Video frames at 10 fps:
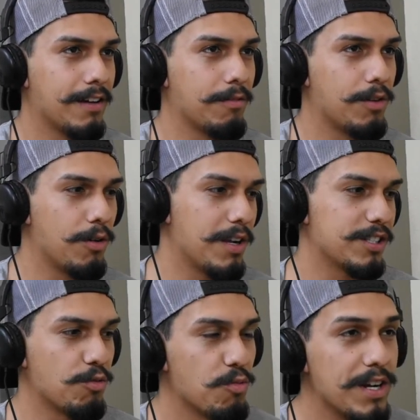We're known as
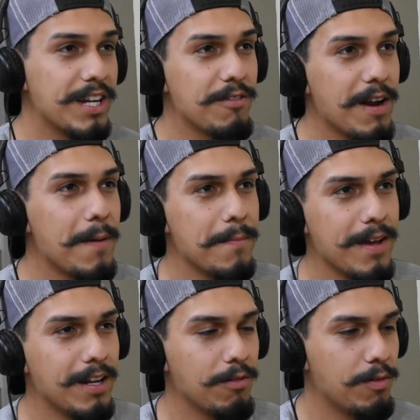a RickyRam
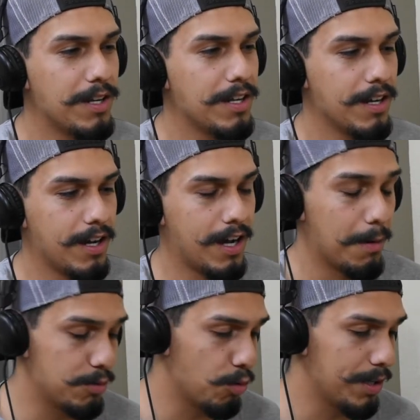band.
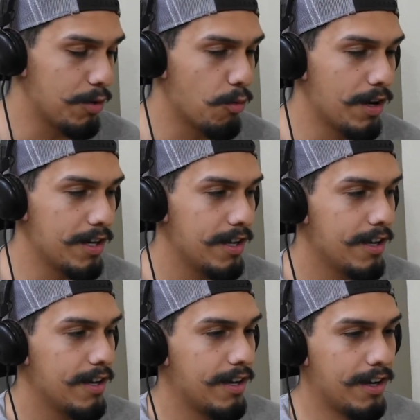I'm 21
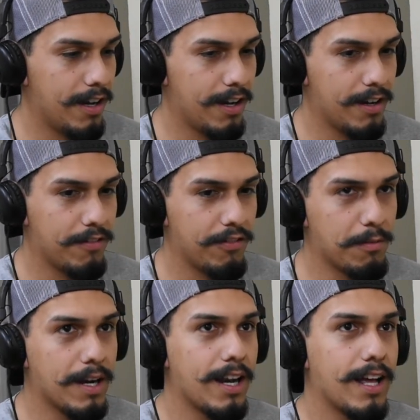for
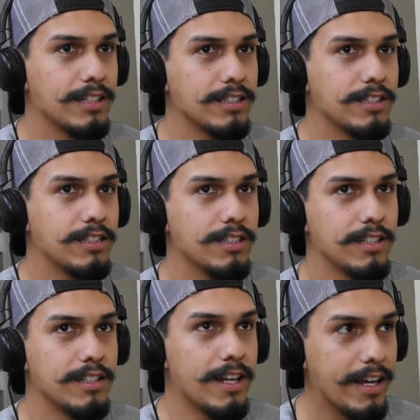my last
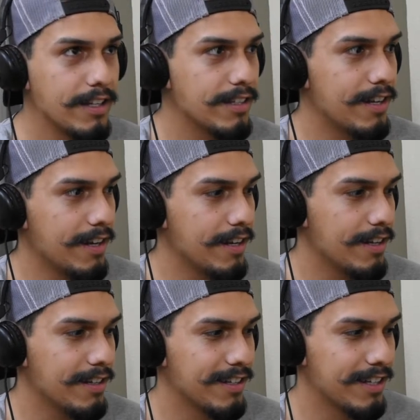day today.
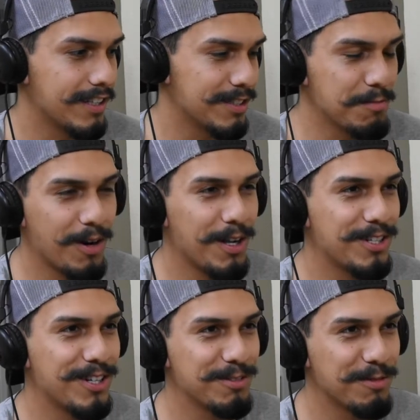I guess tomorrow I
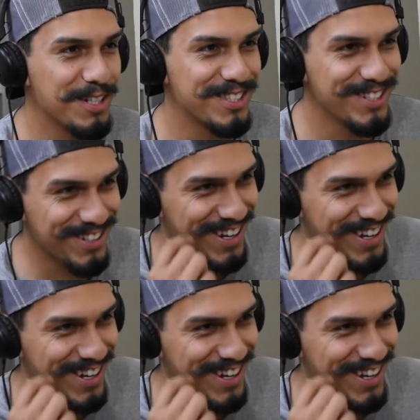turn 22.